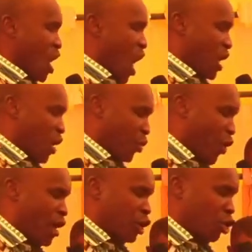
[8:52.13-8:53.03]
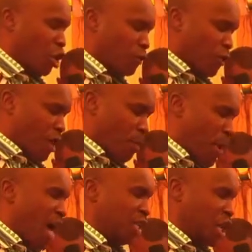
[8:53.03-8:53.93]
And I thank you, Lord, for the
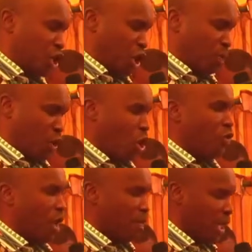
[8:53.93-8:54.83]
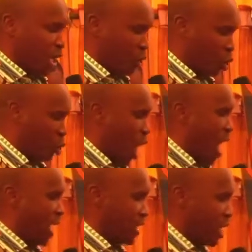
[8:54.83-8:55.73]
partnership, Lord, that begins to
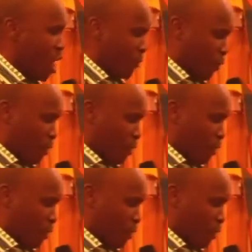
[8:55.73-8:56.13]
rise from